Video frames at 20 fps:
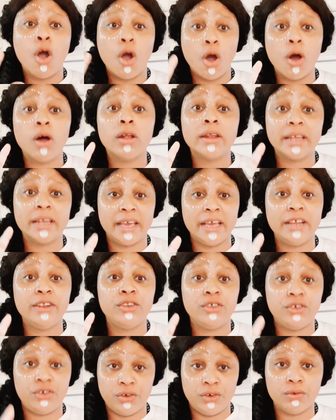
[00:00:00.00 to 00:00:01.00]
all
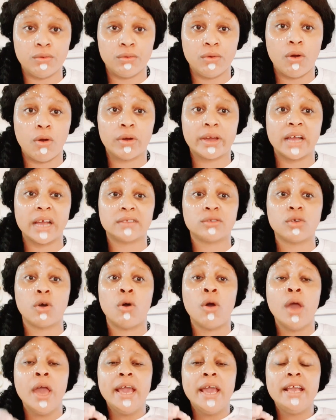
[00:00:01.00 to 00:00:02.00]
in you. Okay,
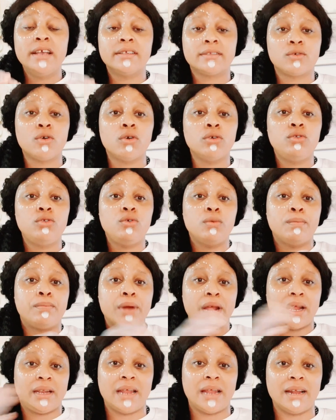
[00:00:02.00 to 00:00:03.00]
so it's good you
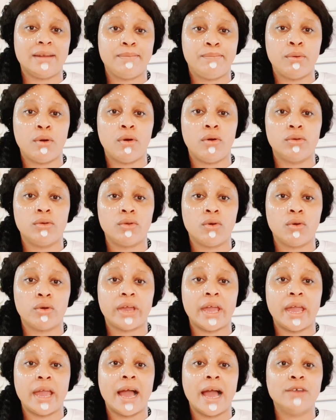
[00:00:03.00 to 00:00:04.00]
break that bond,
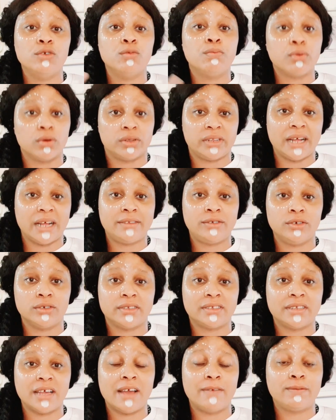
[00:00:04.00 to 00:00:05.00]
okay, and you protect
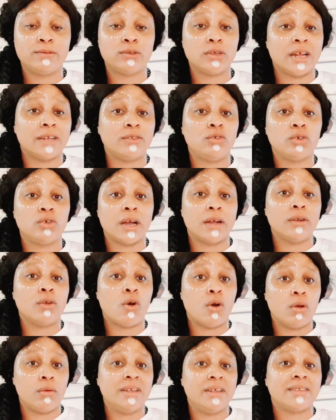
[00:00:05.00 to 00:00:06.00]
yourself so that you can
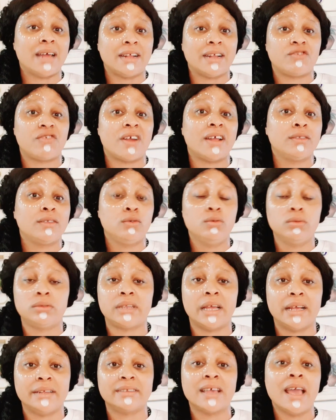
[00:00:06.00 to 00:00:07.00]
always attract good
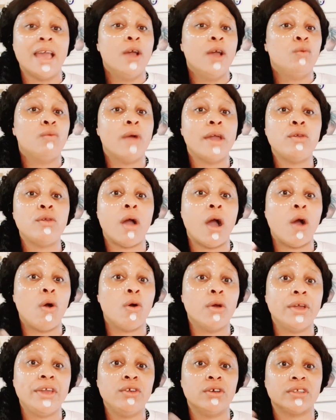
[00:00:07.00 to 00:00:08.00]
things. When you are
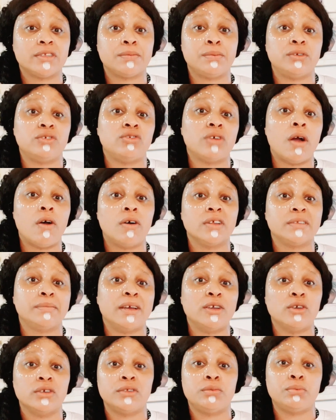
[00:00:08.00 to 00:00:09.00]
owing your spiritual
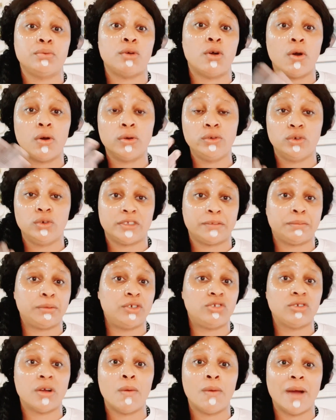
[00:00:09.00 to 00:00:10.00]
husband or your
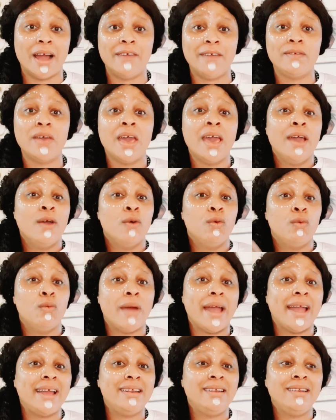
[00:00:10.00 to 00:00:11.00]
spiritual wife,
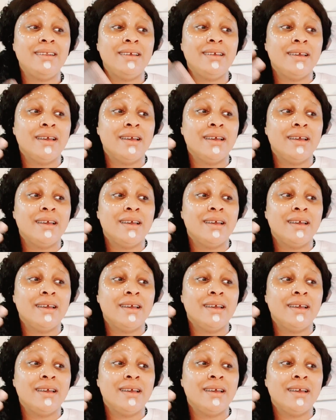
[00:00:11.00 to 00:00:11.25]
when